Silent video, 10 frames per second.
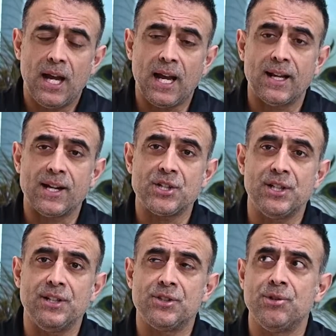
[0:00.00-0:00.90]
And
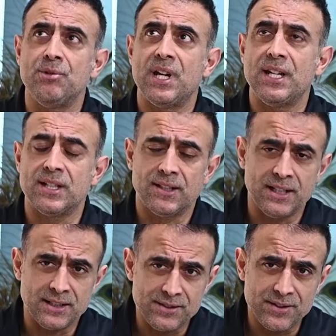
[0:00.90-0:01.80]
actually, to date, I
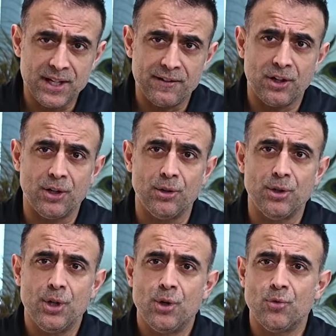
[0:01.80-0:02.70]
think this year alone,
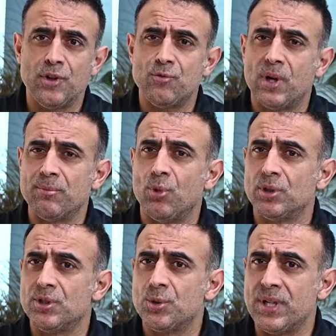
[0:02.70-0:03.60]
we've won more
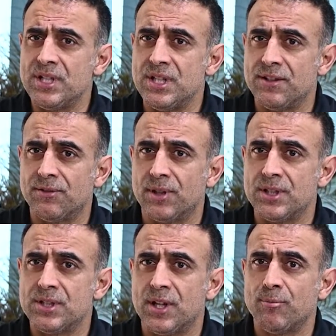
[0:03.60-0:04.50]
than 20
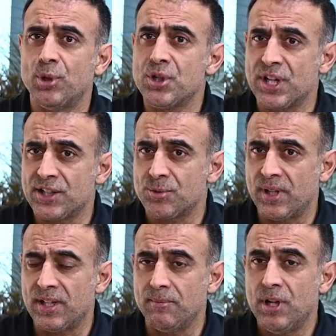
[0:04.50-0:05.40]
different projects with them